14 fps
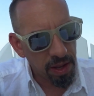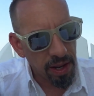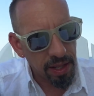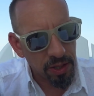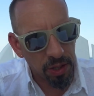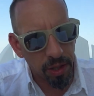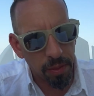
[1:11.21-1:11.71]

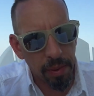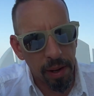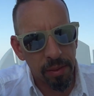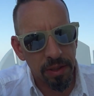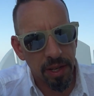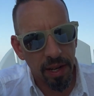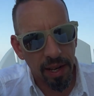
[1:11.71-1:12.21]
I told him I
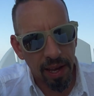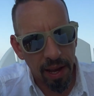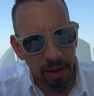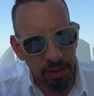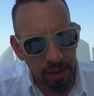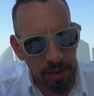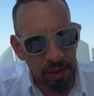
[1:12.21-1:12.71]
was an
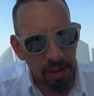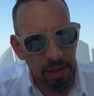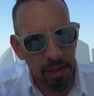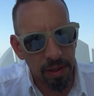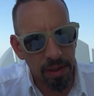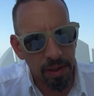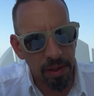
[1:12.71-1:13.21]
accountant.
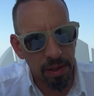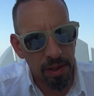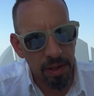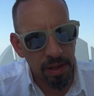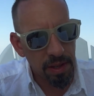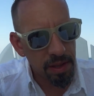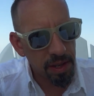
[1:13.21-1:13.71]

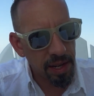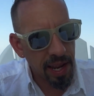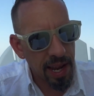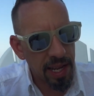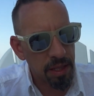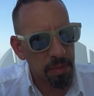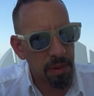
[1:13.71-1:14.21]
Then he
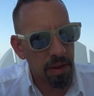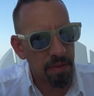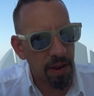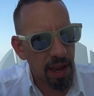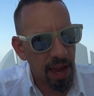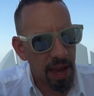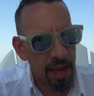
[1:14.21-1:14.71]
asked me if
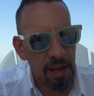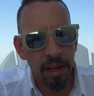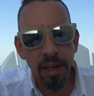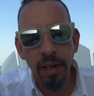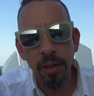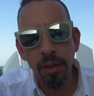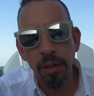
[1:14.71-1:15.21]
I had
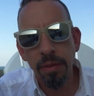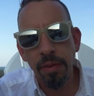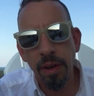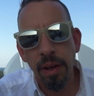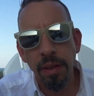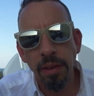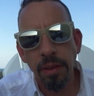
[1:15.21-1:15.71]
any
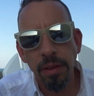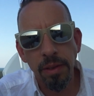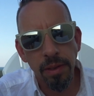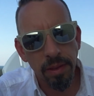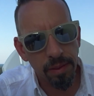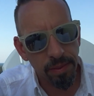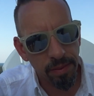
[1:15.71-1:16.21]
girlfriends.